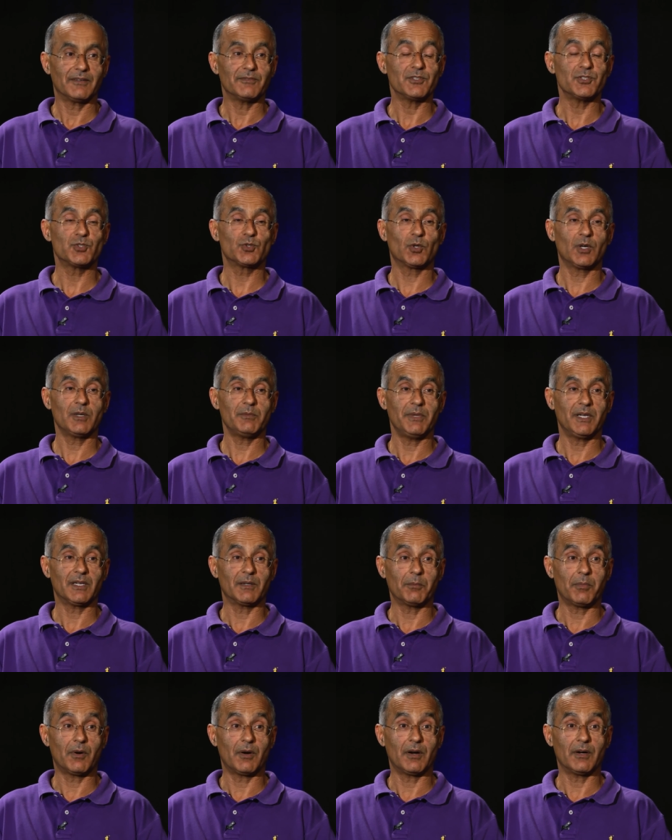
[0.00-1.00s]
I've enjoyed
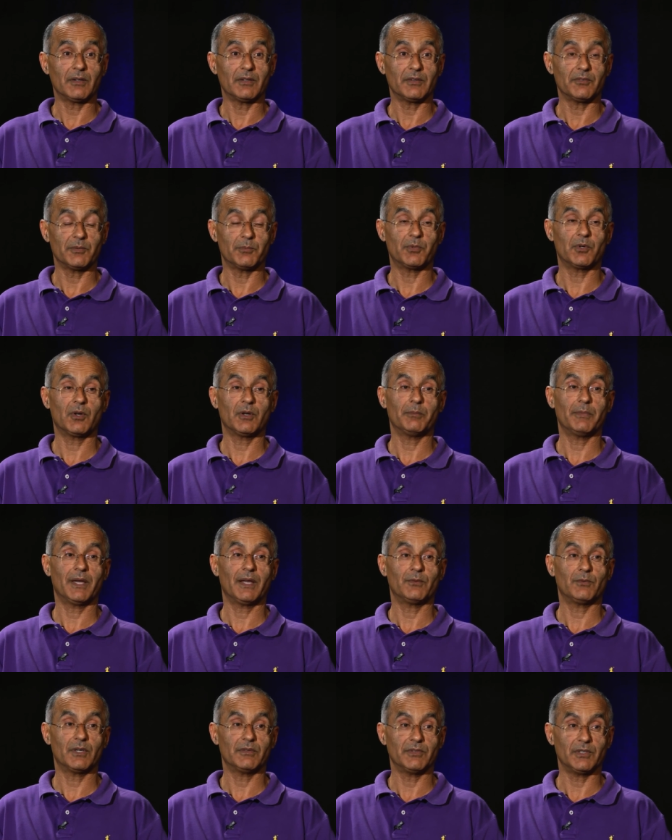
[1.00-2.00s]
being a part of the
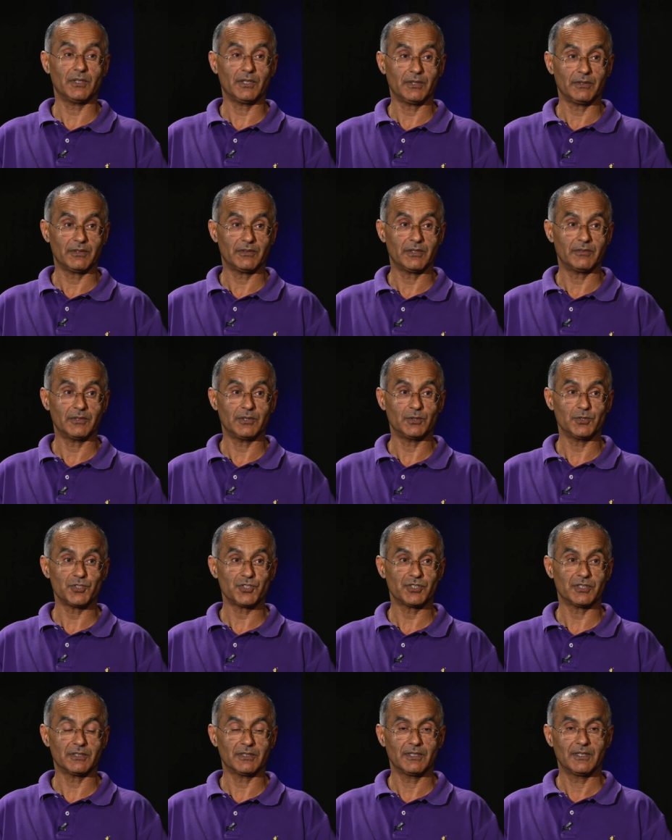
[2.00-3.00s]
broadband revolu
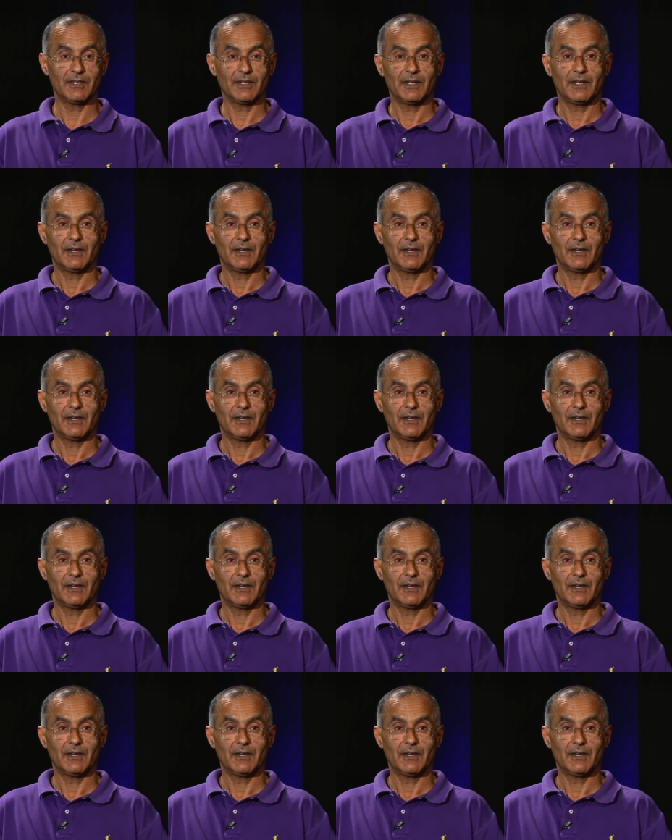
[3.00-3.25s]
revolution